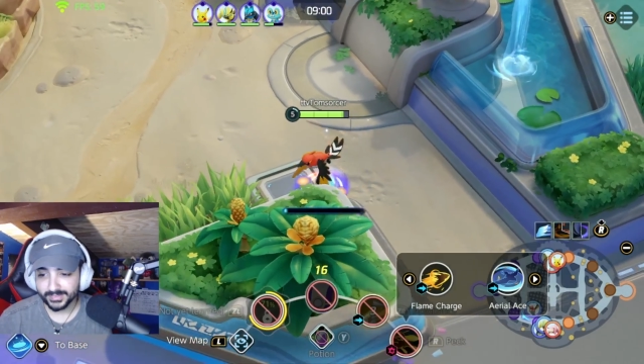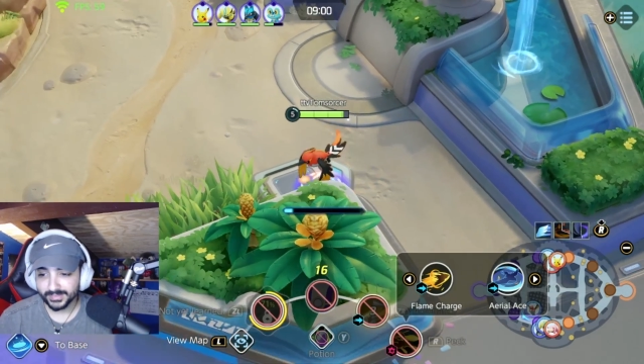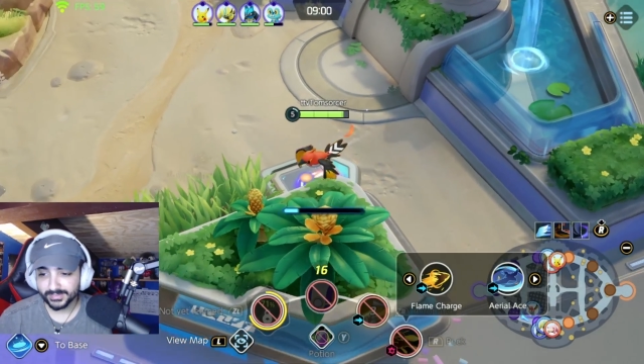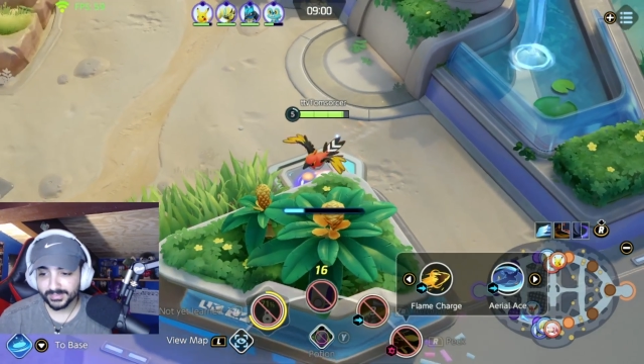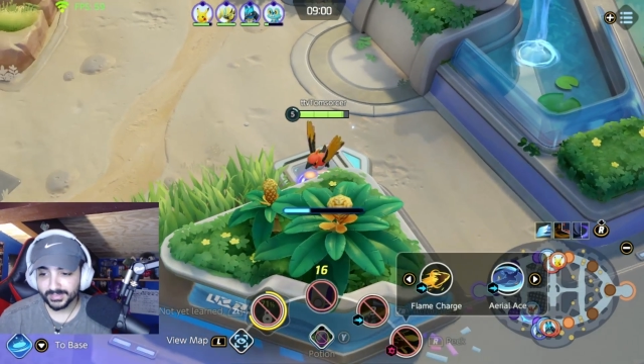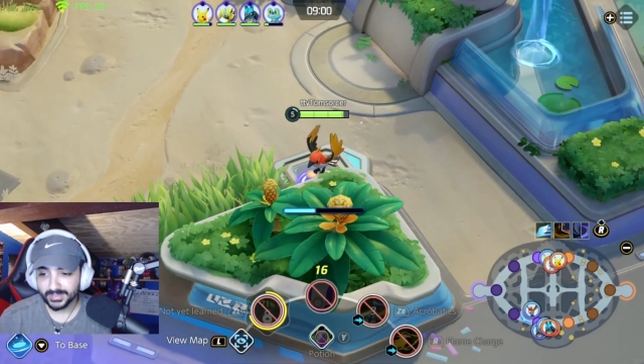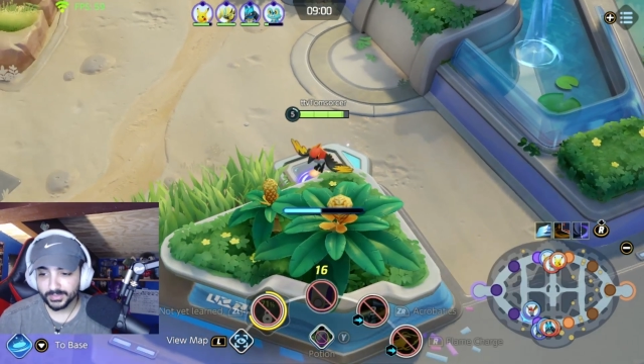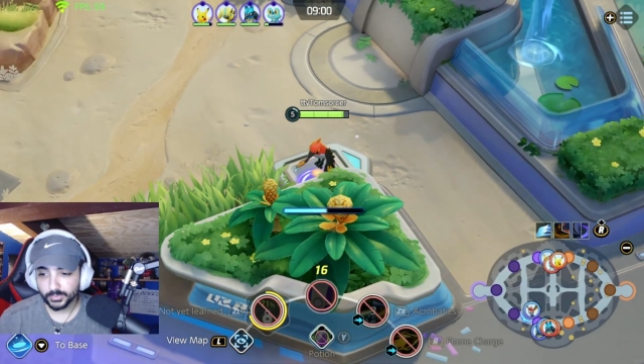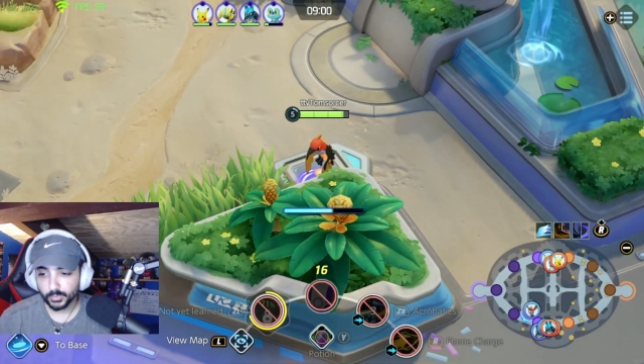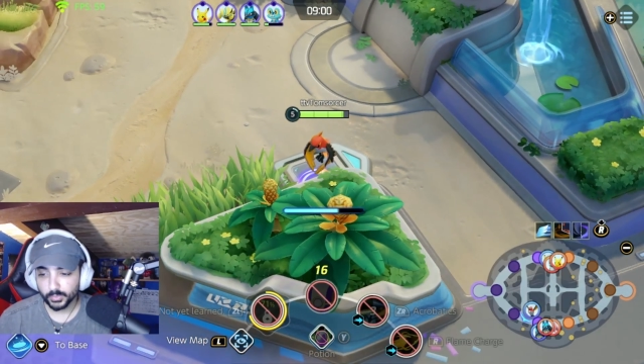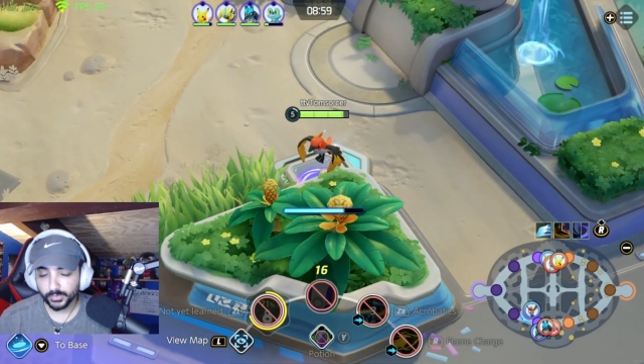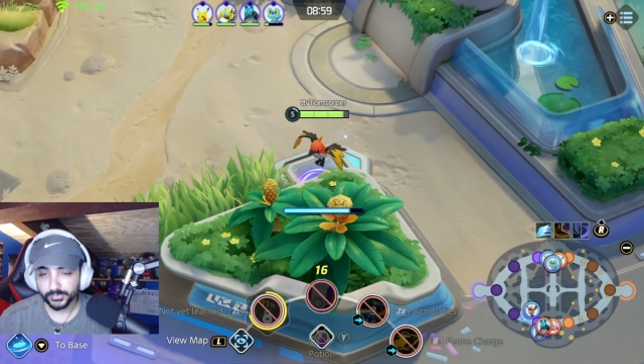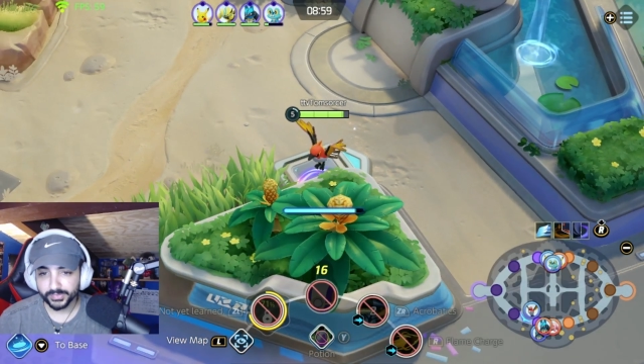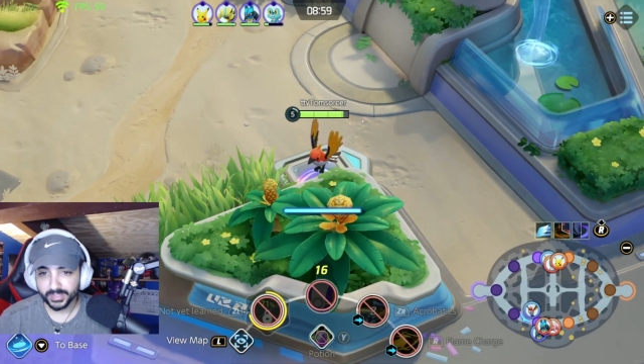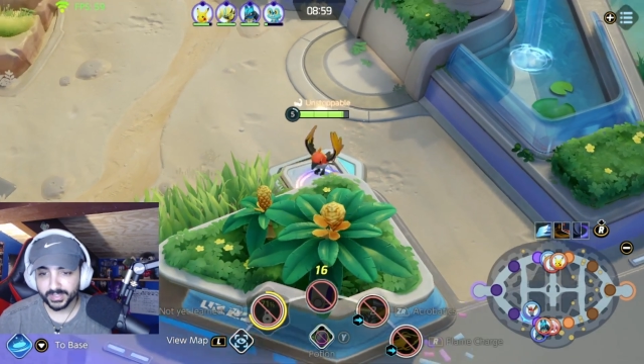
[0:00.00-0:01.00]
this
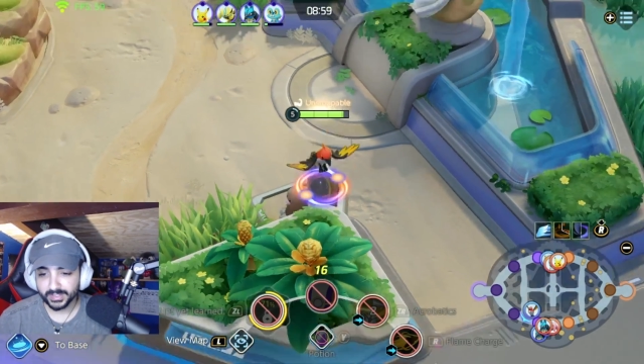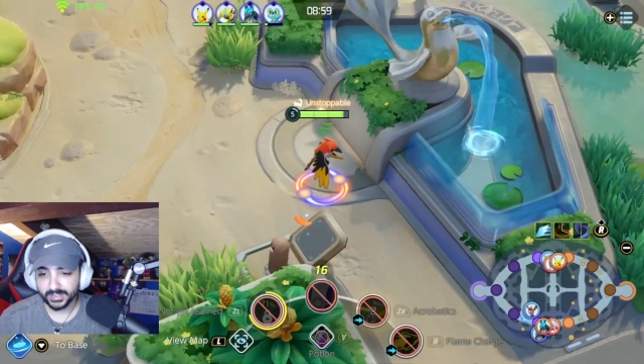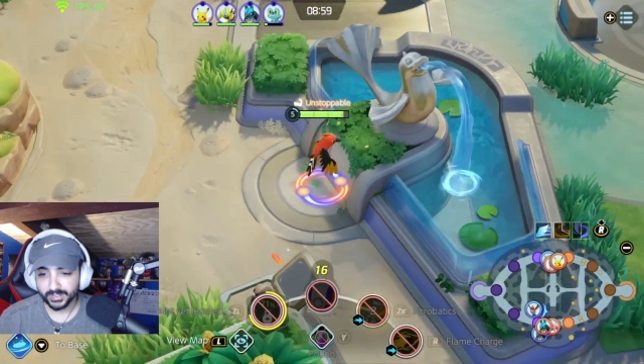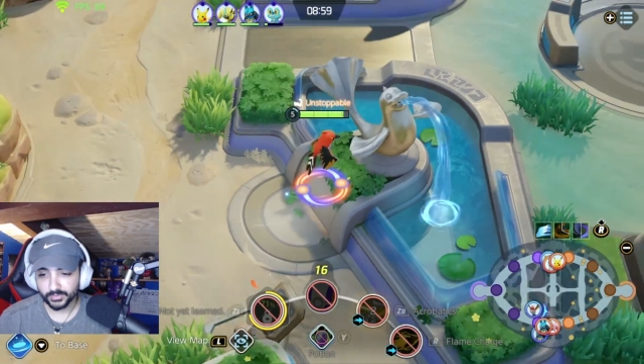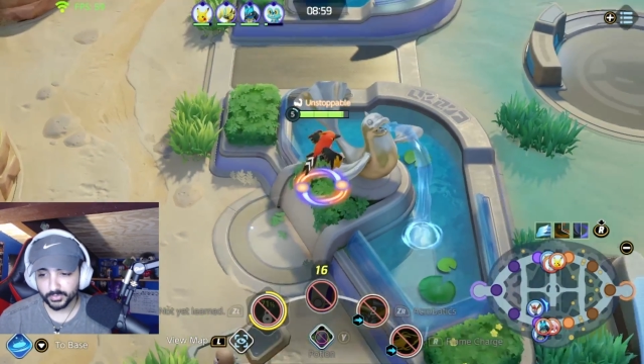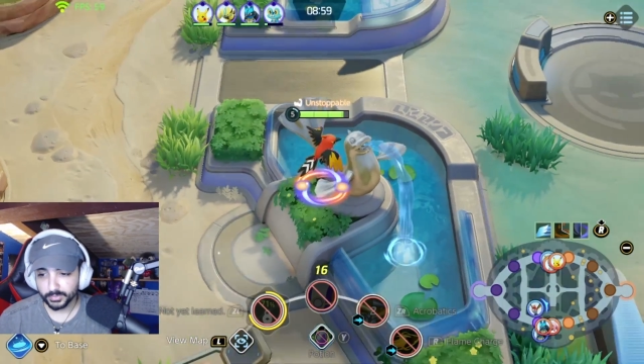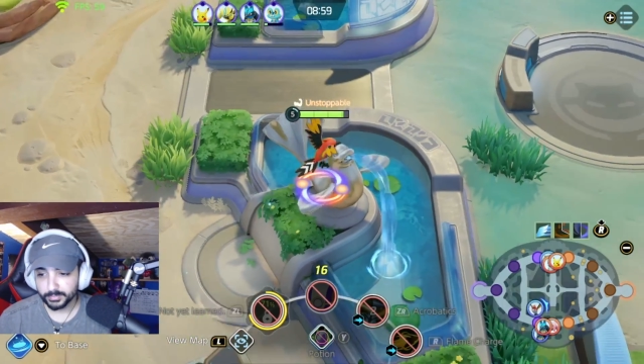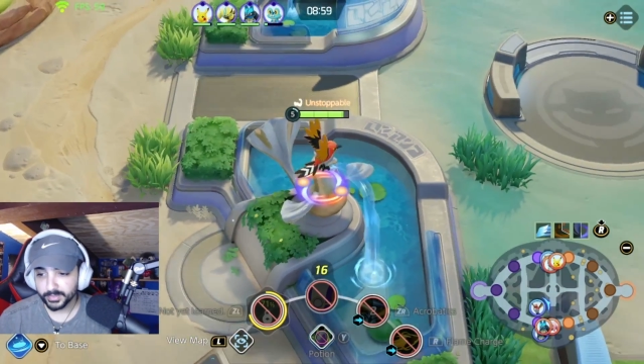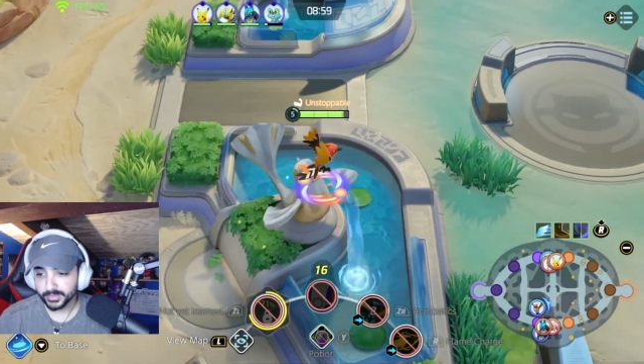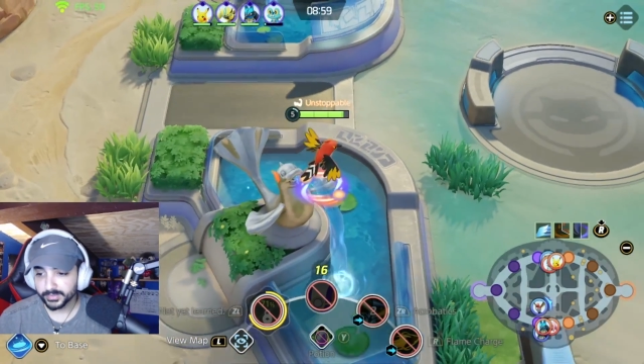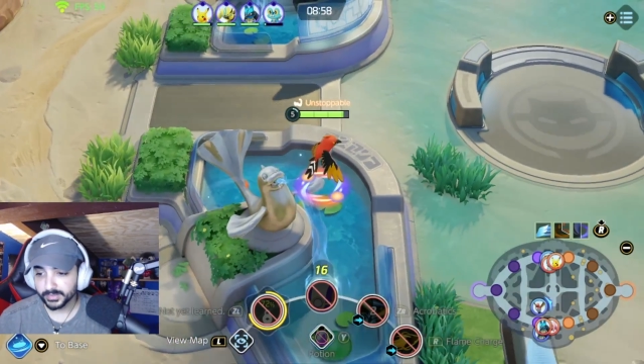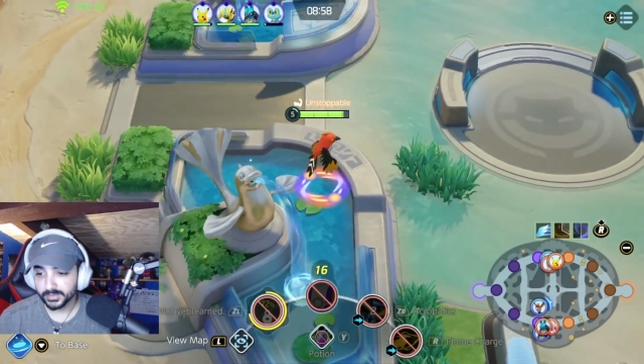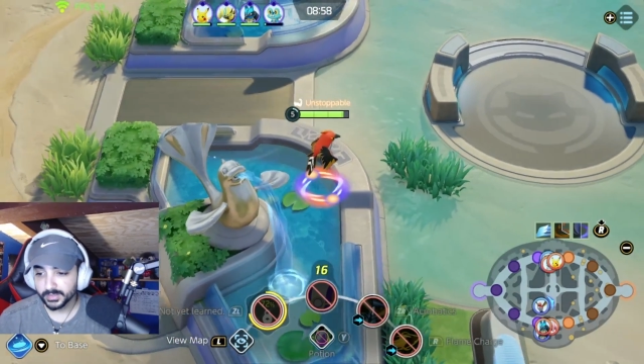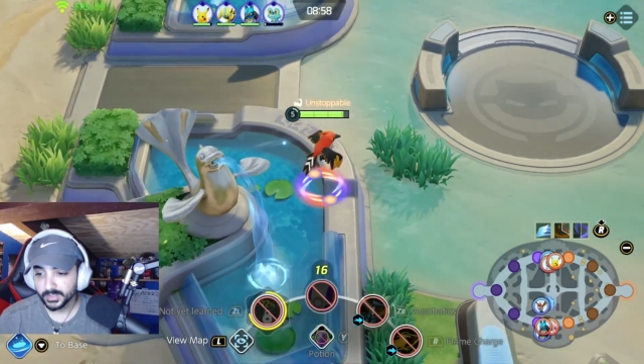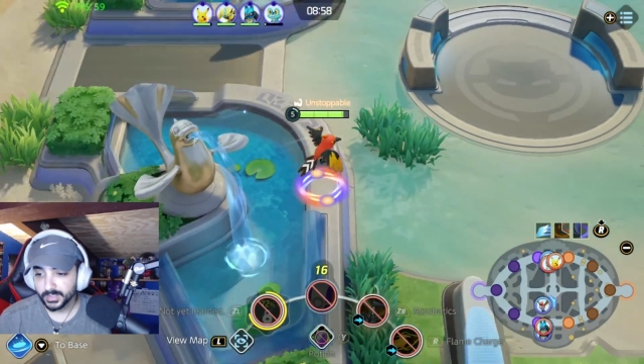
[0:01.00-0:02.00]
equals getting an extra
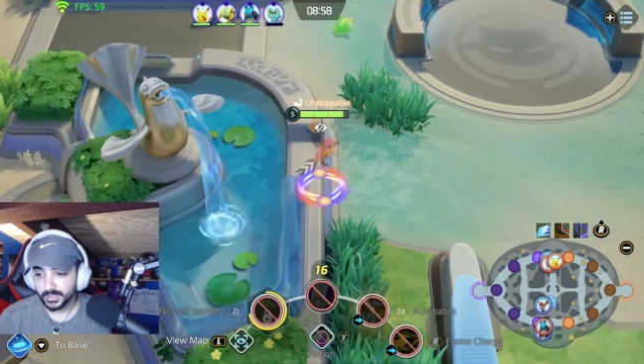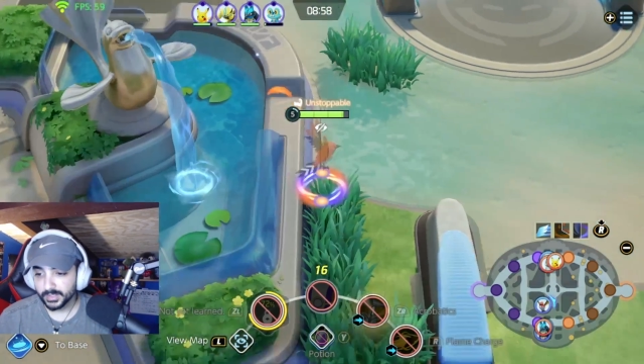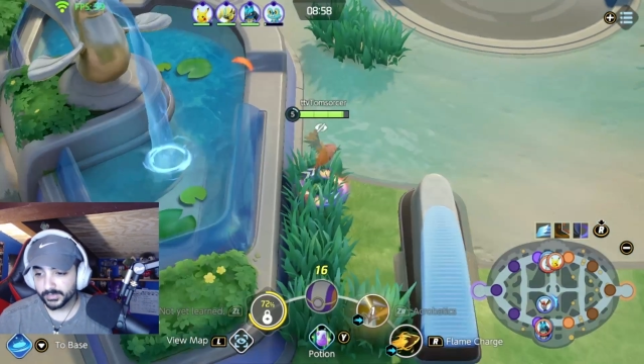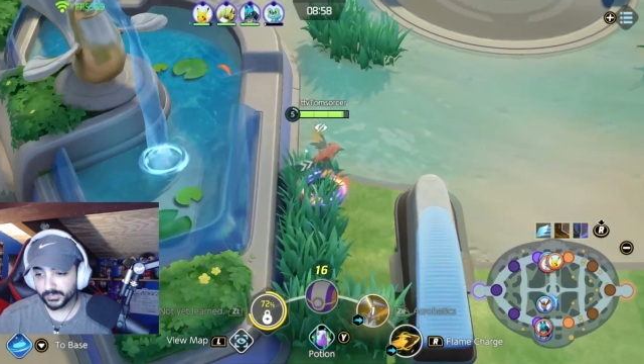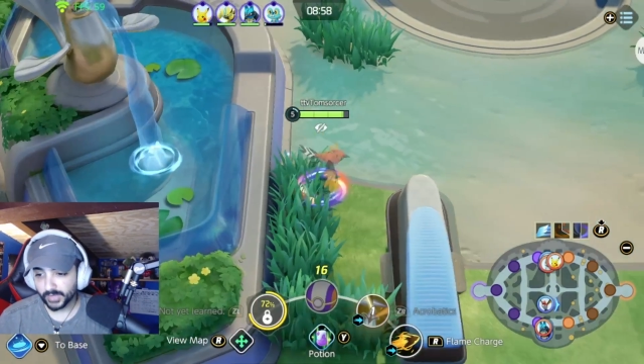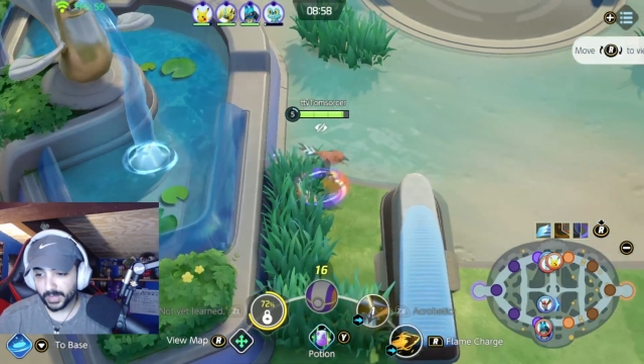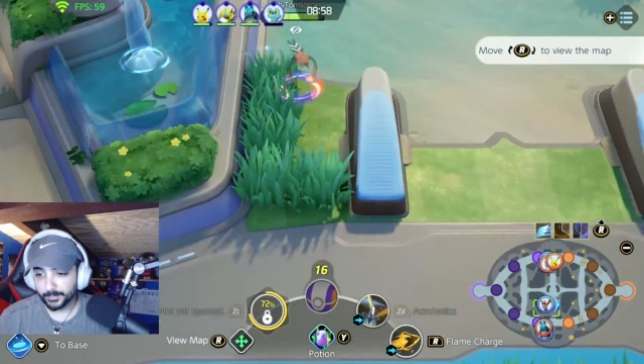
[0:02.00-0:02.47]
ability. So I'm